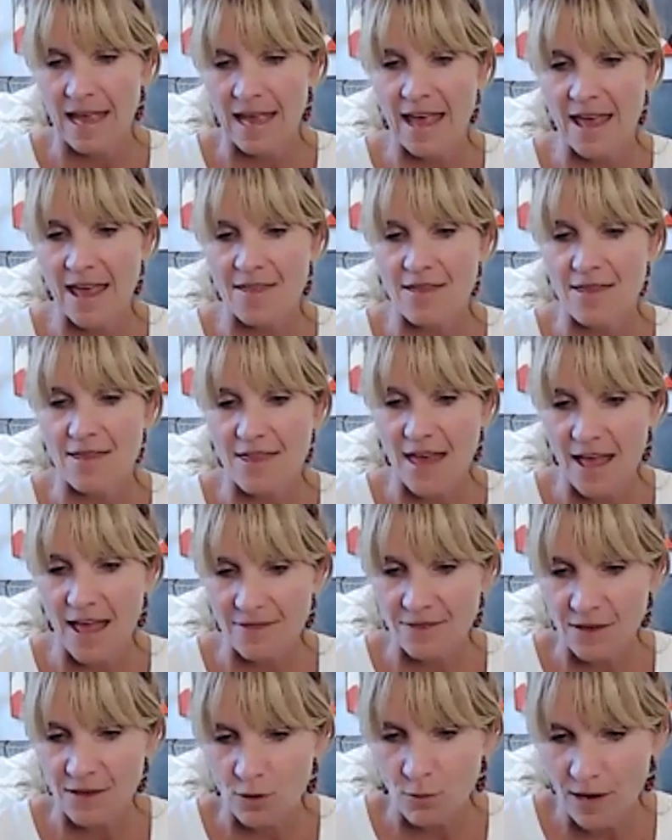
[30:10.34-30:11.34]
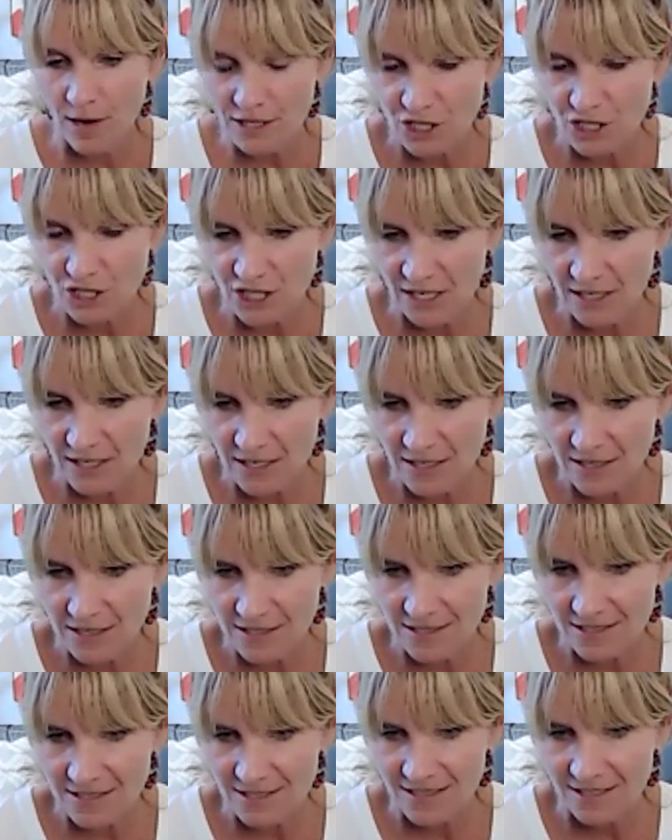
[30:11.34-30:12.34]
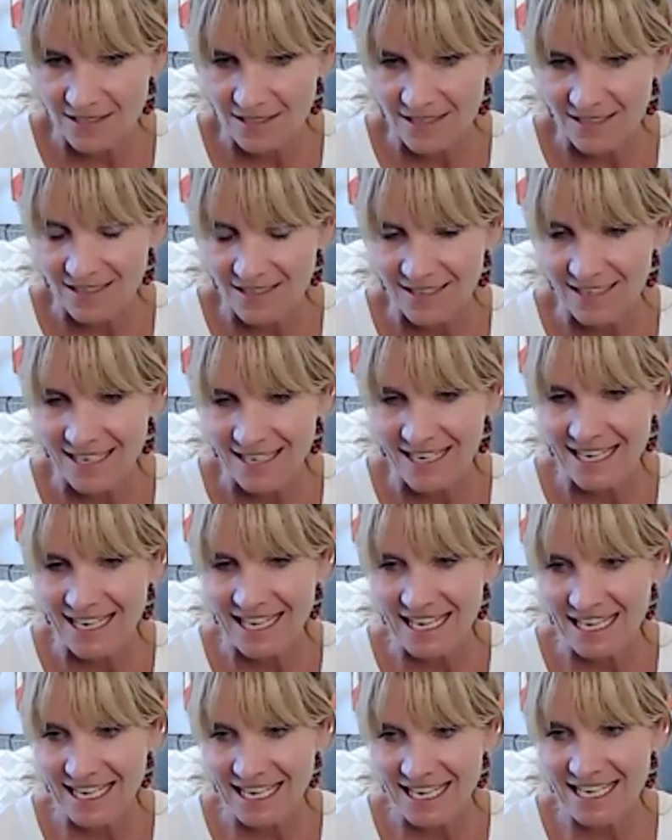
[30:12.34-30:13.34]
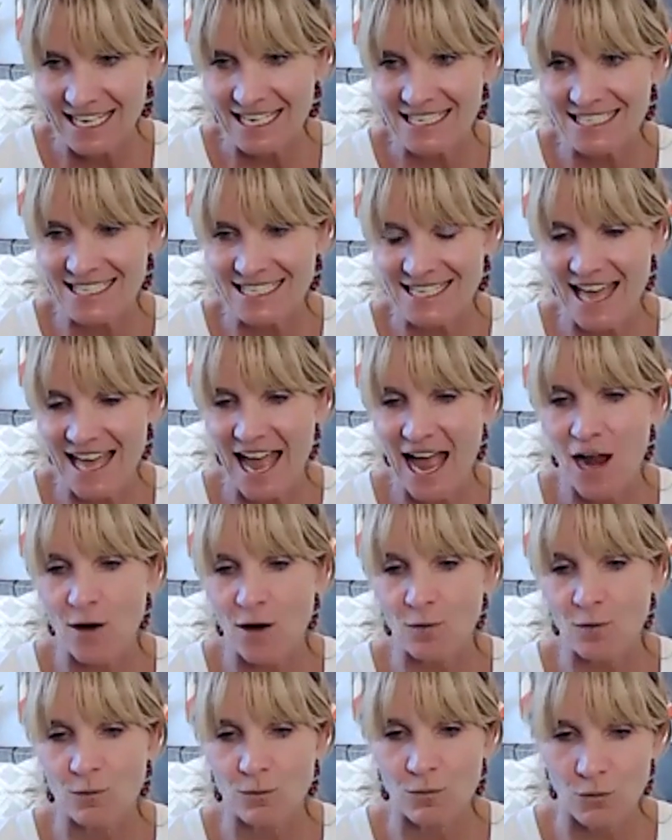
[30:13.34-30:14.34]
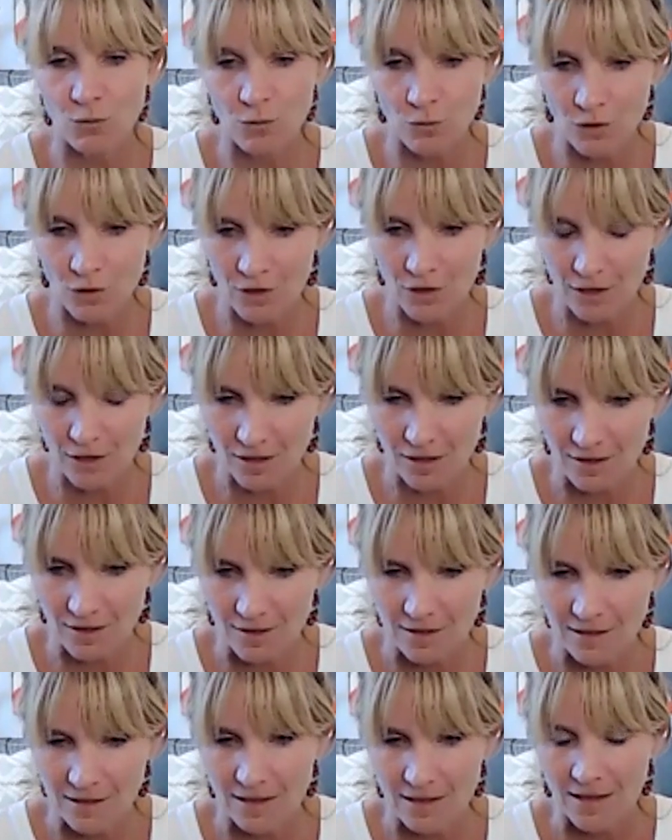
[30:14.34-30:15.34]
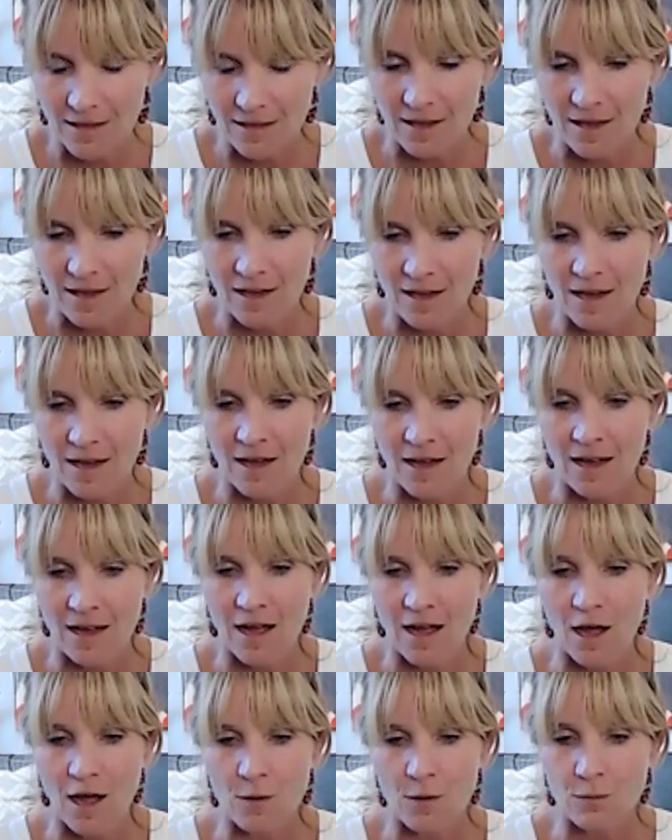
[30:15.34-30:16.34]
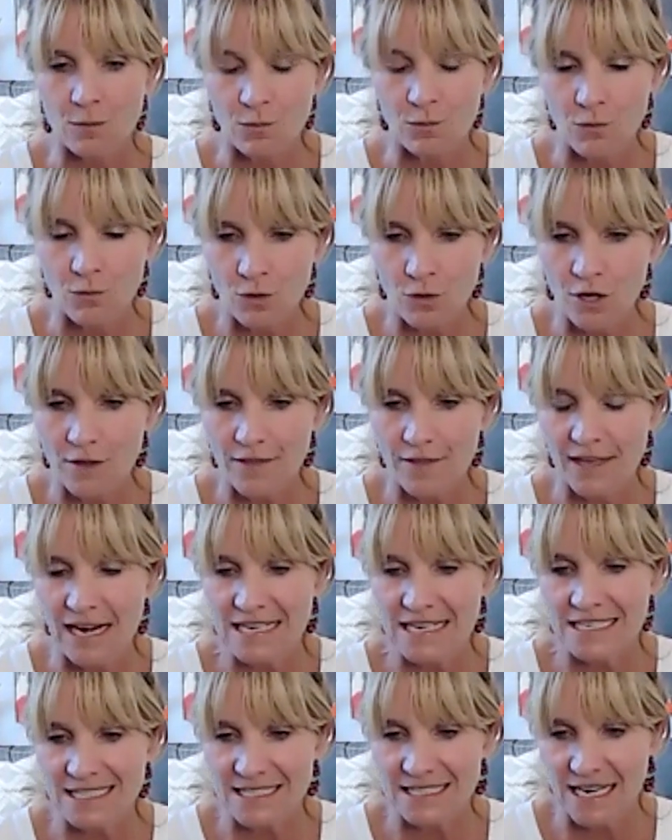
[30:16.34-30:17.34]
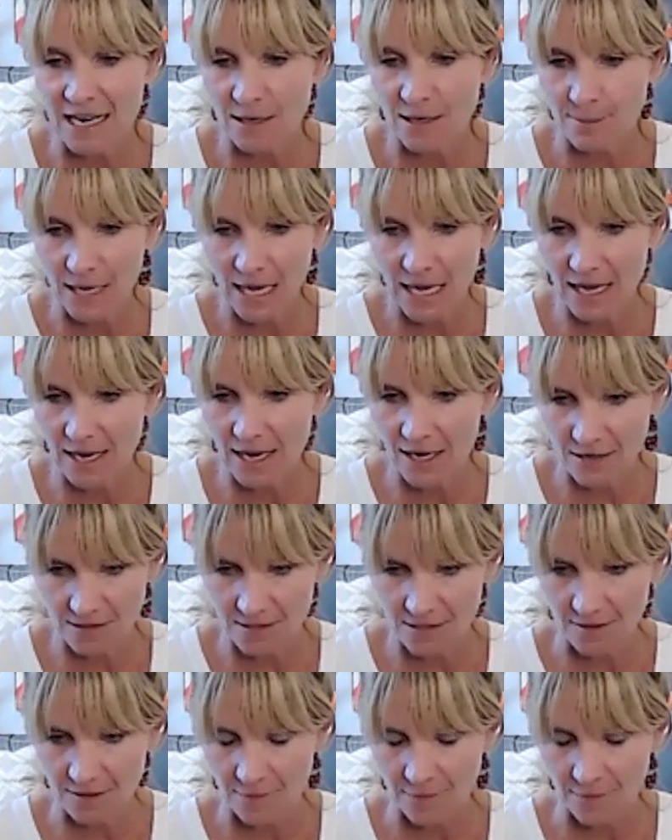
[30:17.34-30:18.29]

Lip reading: And then the question is that rule a rule that I stand behind,